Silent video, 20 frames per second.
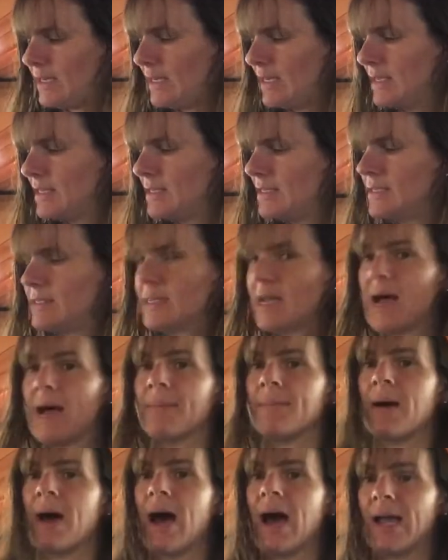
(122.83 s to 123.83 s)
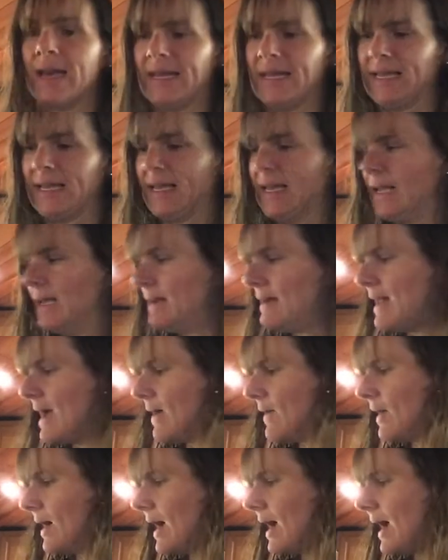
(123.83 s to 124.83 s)
is honey.
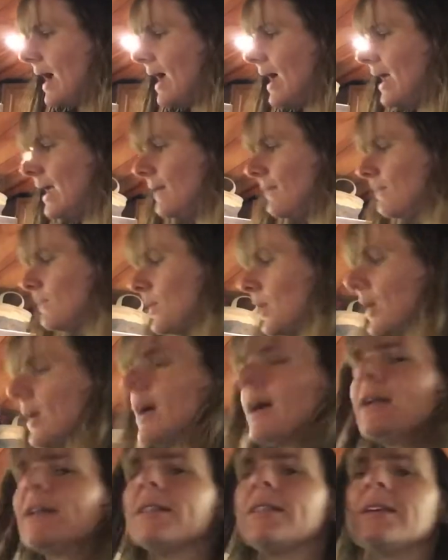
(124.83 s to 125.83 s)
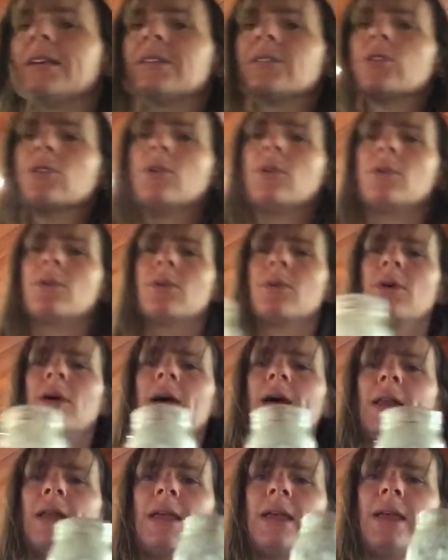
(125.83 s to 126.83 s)
Now, I bought this local
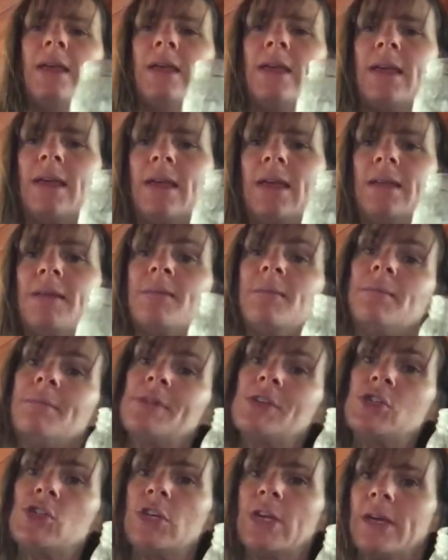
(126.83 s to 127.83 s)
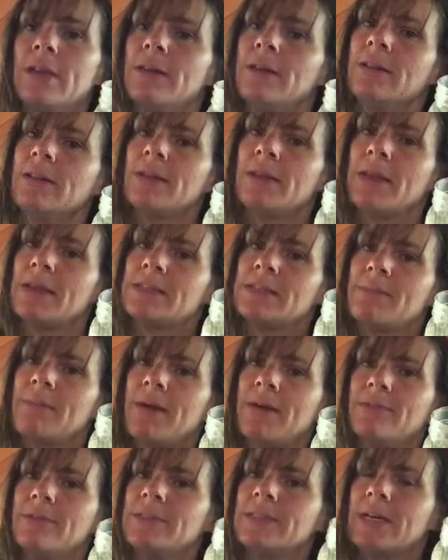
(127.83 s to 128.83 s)
honey in Michigan the last time
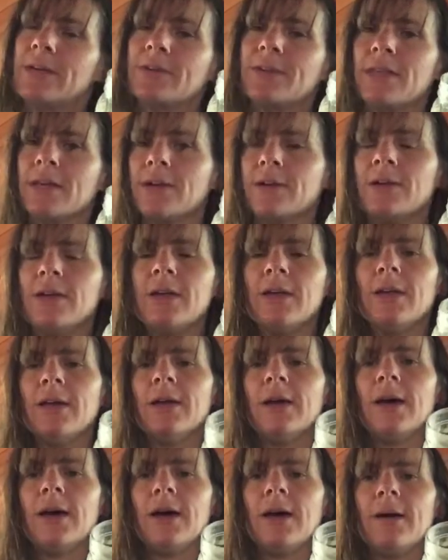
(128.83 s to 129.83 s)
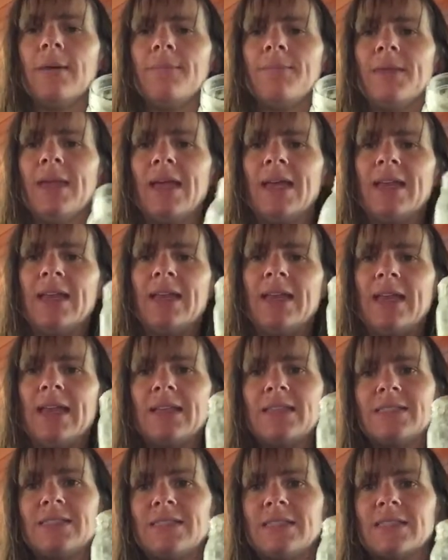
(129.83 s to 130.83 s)
I was out there. And it
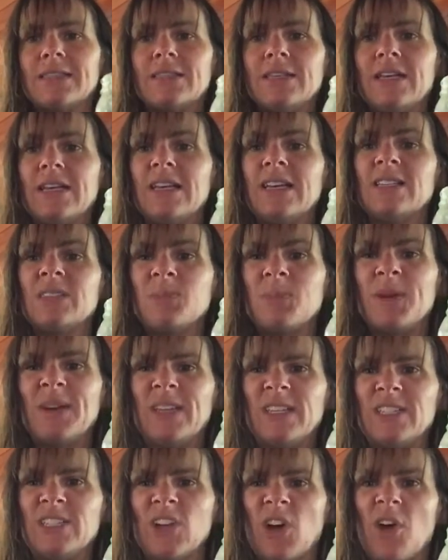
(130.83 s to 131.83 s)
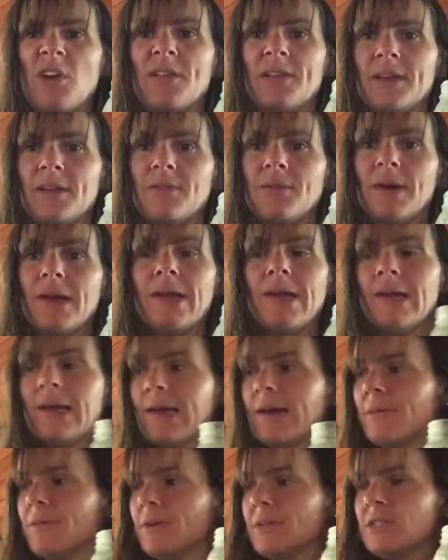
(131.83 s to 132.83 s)
is pretty solid right
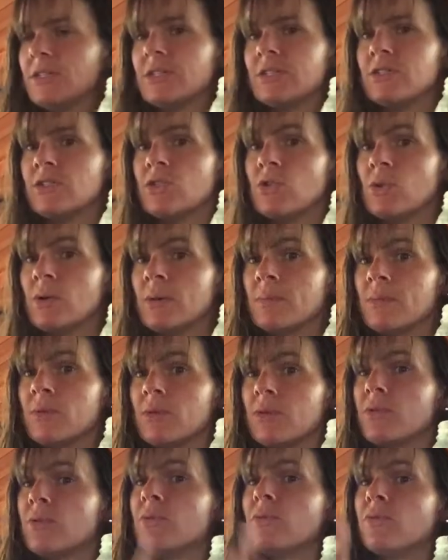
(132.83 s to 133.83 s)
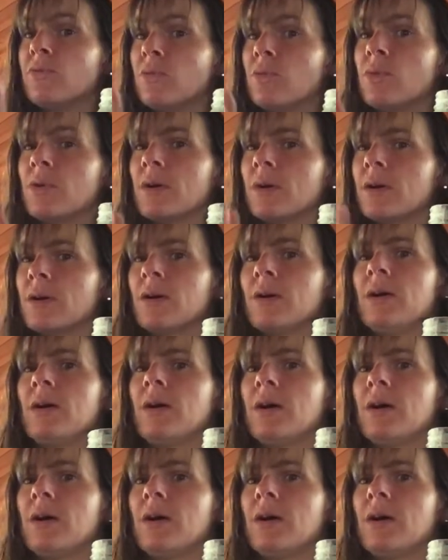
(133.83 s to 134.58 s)
now, which is normal for